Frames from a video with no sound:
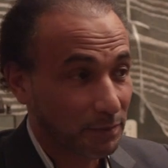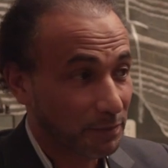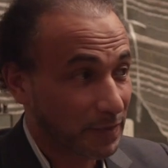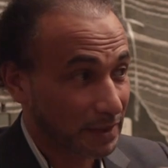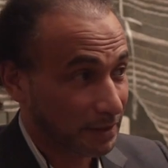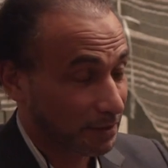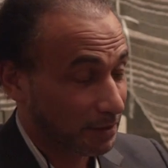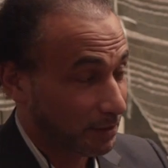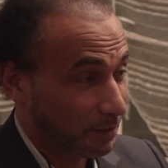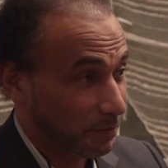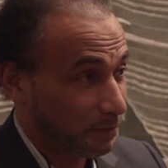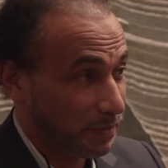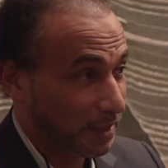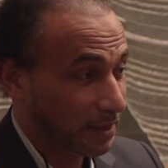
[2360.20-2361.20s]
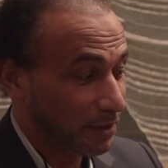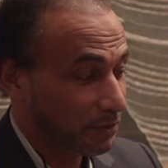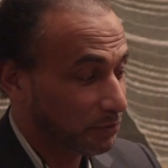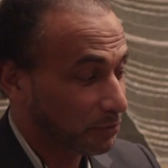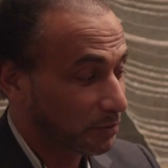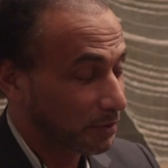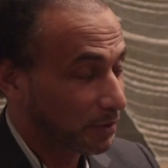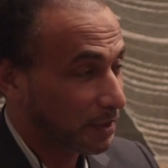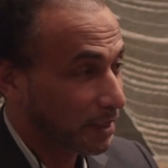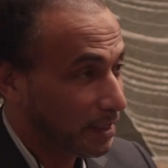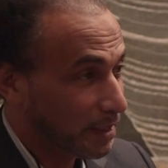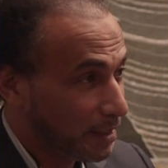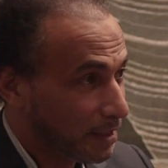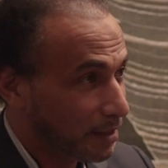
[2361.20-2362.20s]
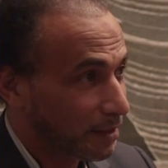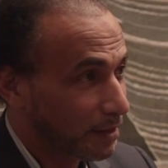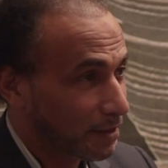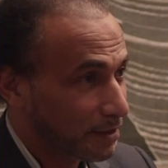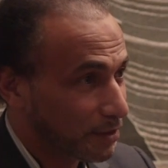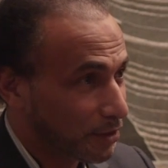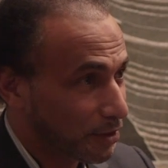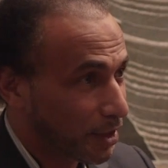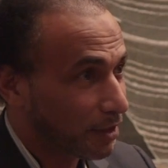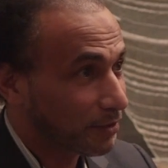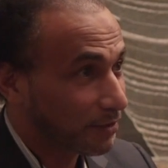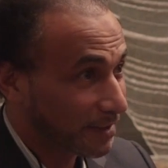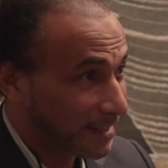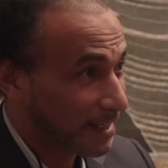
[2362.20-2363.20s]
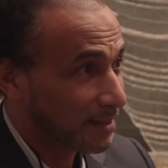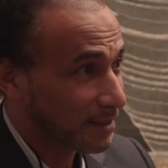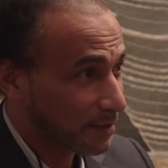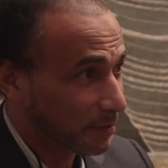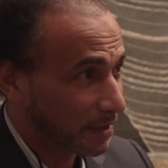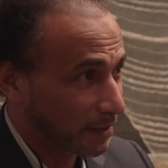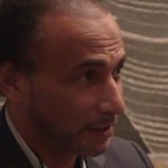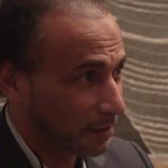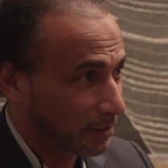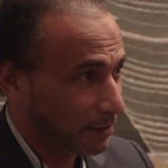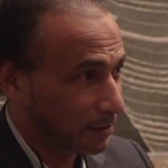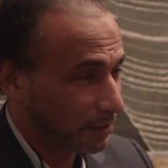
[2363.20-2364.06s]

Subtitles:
But be careful, here is not against money.